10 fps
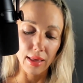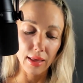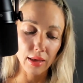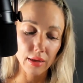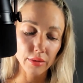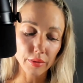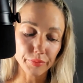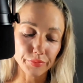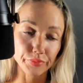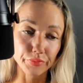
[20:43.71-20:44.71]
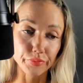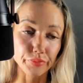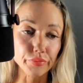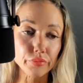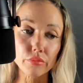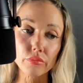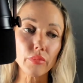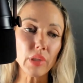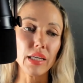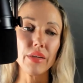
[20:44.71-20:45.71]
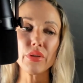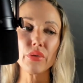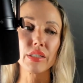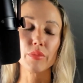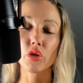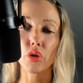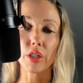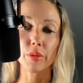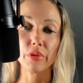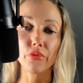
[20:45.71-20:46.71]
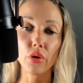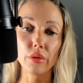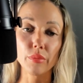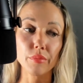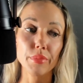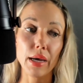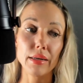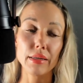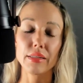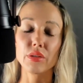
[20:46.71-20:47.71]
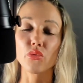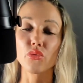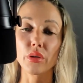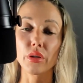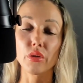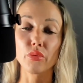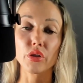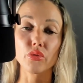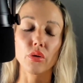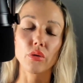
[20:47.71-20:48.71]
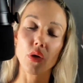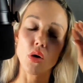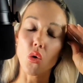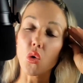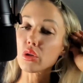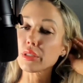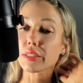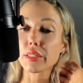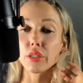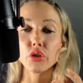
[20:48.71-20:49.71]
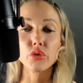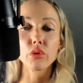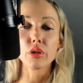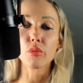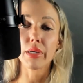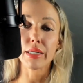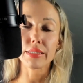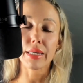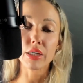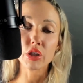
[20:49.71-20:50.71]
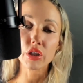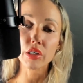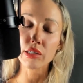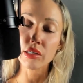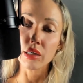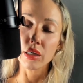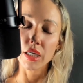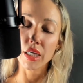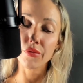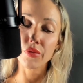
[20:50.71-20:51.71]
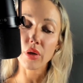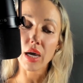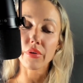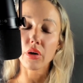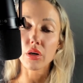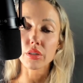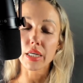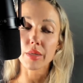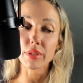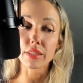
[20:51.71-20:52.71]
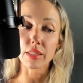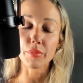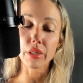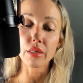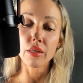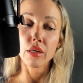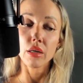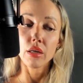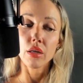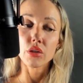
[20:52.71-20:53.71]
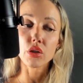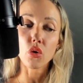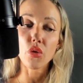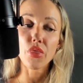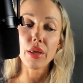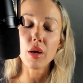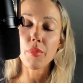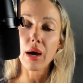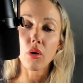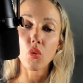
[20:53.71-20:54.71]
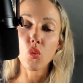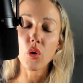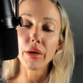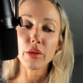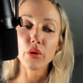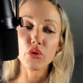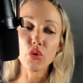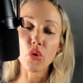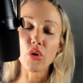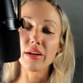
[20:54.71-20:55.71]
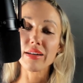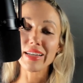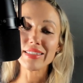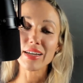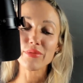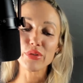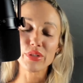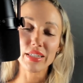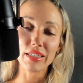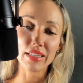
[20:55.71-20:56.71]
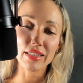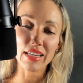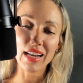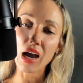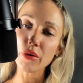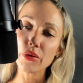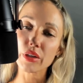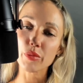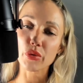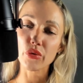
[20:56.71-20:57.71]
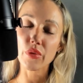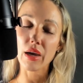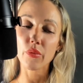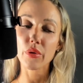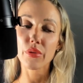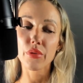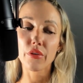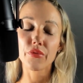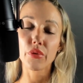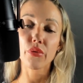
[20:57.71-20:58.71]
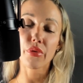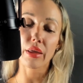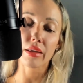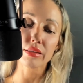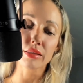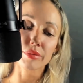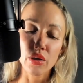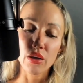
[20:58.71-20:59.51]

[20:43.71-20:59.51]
And even doing some stretching before bed is a really good ritual, or listening to a little meditation if you have a hard time sleeping. So think about what your nighttime routine is and how you can improve that with a few things.